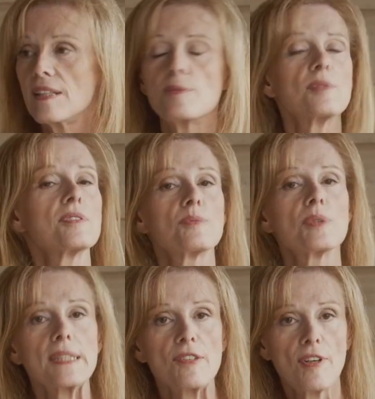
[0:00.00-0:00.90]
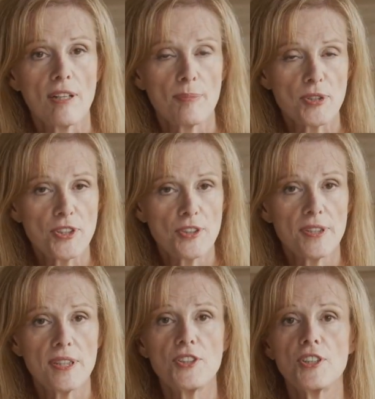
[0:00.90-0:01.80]
this was a really great
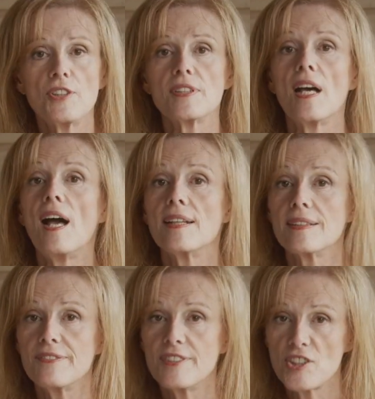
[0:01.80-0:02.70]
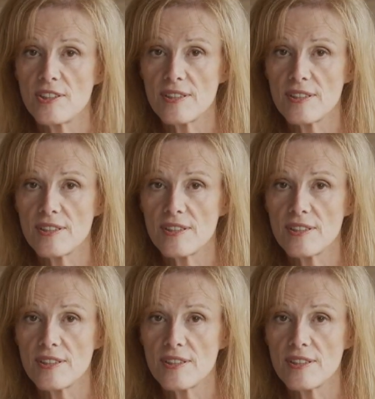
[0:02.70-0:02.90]
opportunity to use a highly efficient